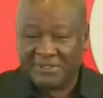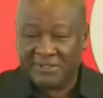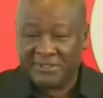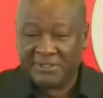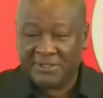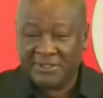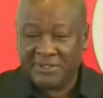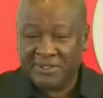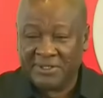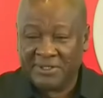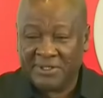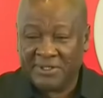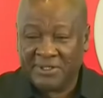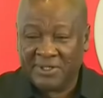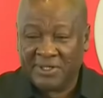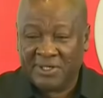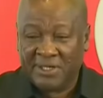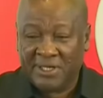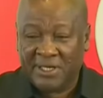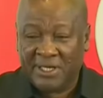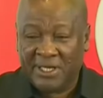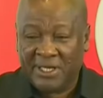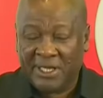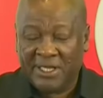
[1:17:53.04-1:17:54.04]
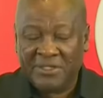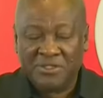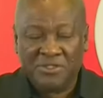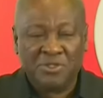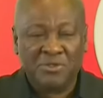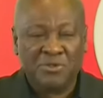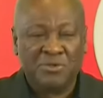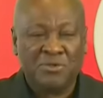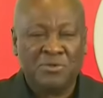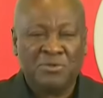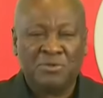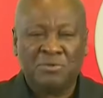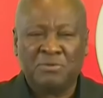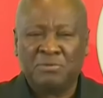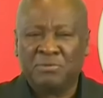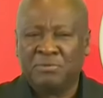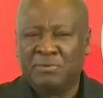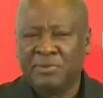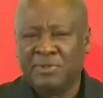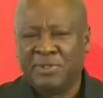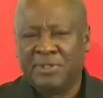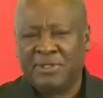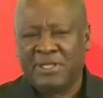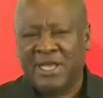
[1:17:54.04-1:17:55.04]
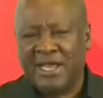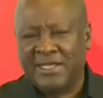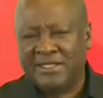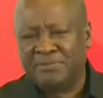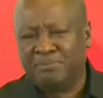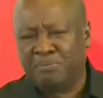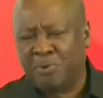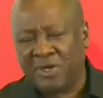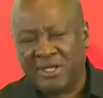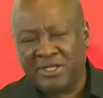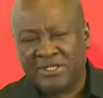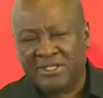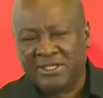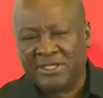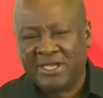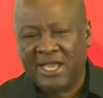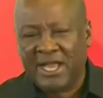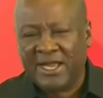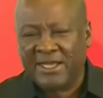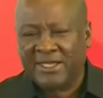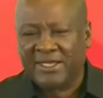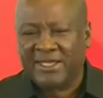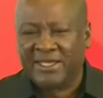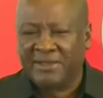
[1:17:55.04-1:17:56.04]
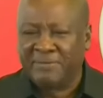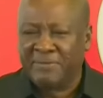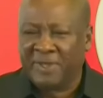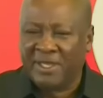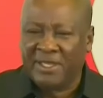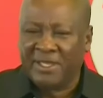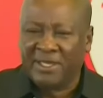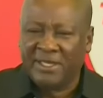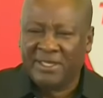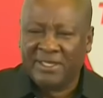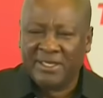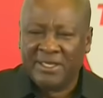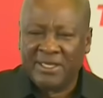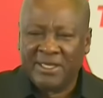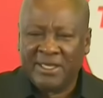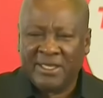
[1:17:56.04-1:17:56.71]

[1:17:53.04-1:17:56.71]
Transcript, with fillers: it. And so that political gimmick,